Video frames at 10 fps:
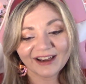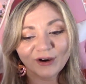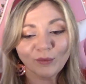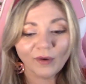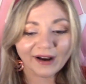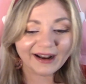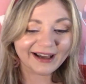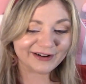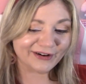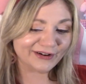What
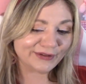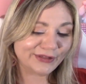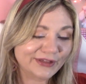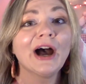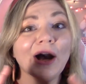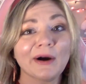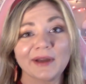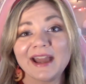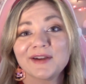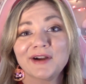on earth?
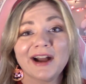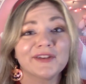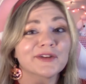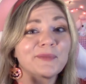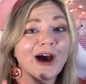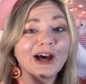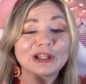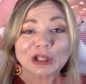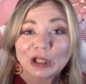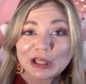Okay, you guys,
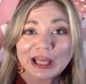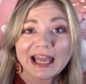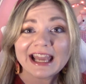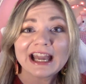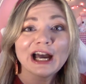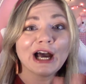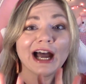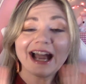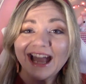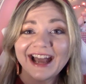upon looking
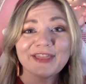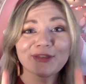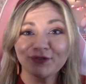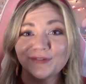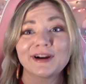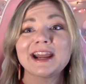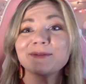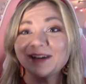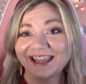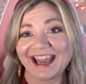at the
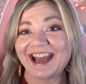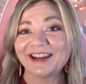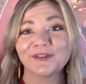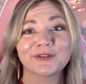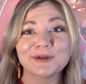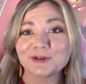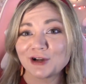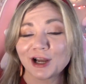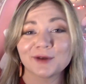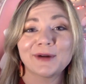frame again, it's funny we're
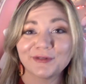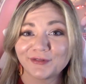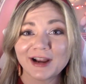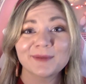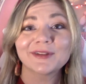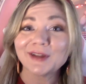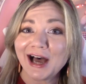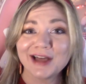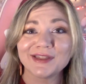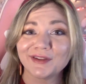talking about frames a
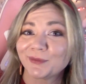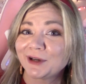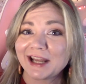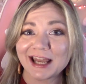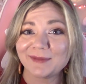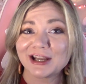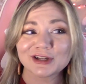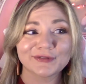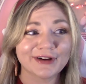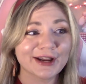lot in this one,
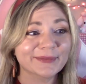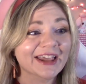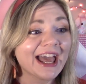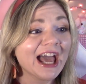animation frames.